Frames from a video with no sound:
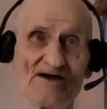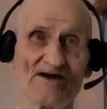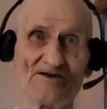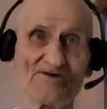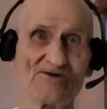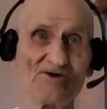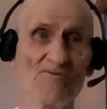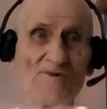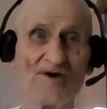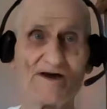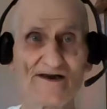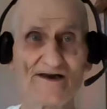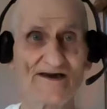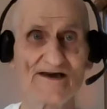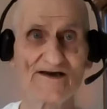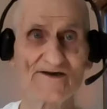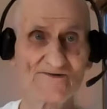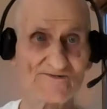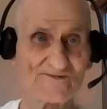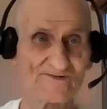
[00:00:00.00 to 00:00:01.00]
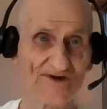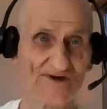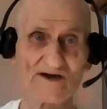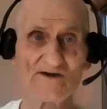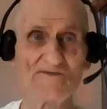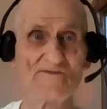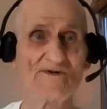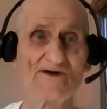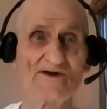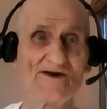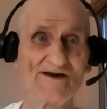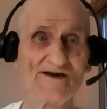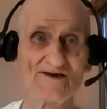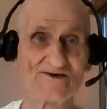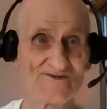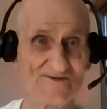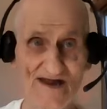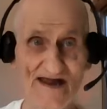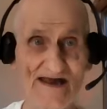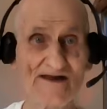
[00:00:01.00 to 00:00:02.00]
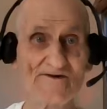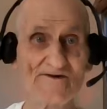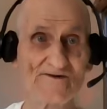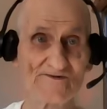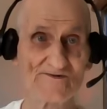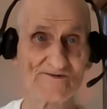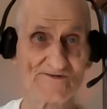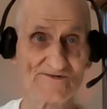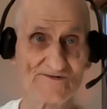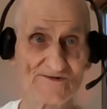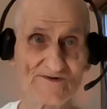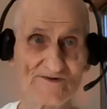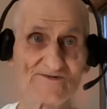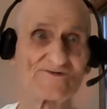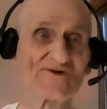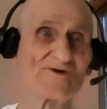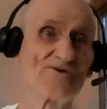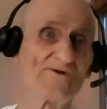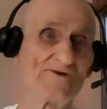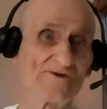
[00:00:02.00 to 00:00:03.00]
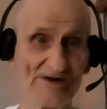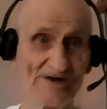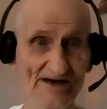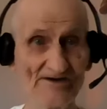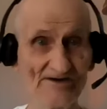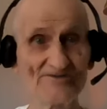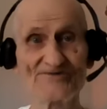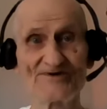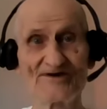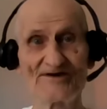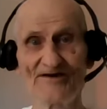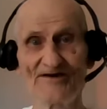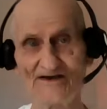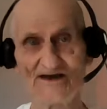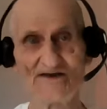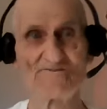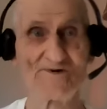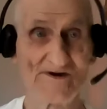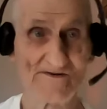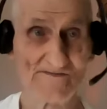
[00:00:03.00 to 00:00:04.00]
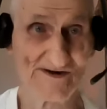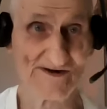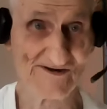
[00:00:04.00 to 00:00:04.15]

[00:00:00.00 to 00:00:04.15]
you went against the community standards. So you're guilty. And they put them